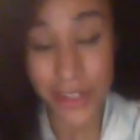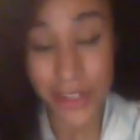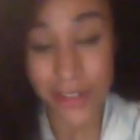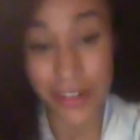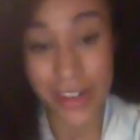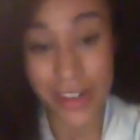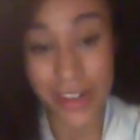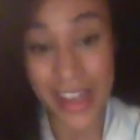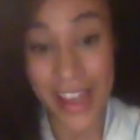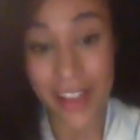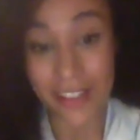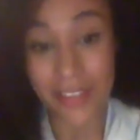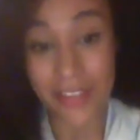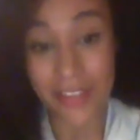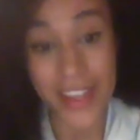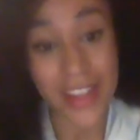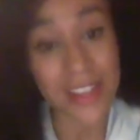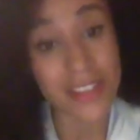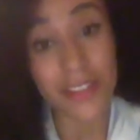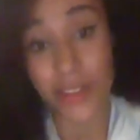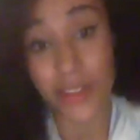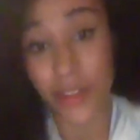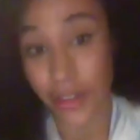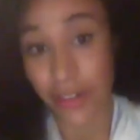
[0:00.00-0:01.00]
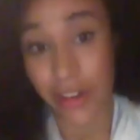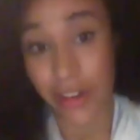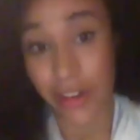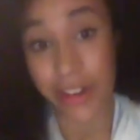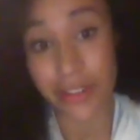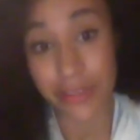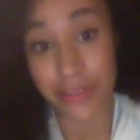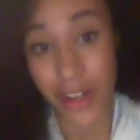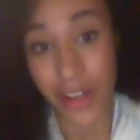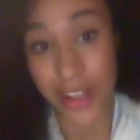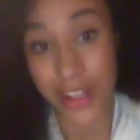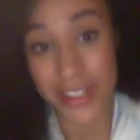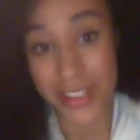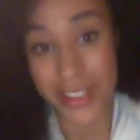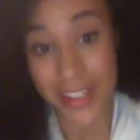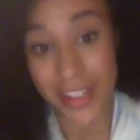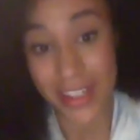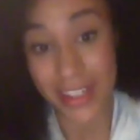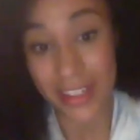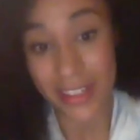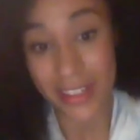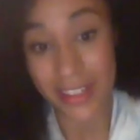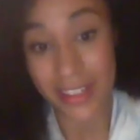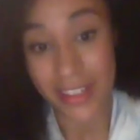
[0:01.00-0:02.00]
your account. That's going to grow
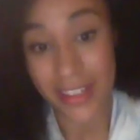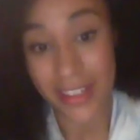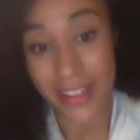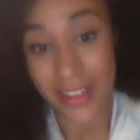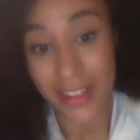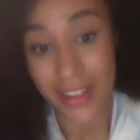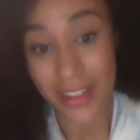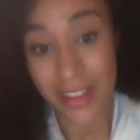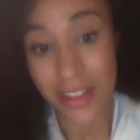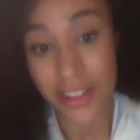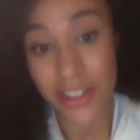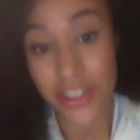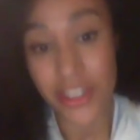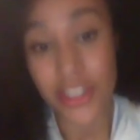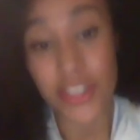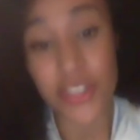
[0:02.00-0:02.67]
faster. Just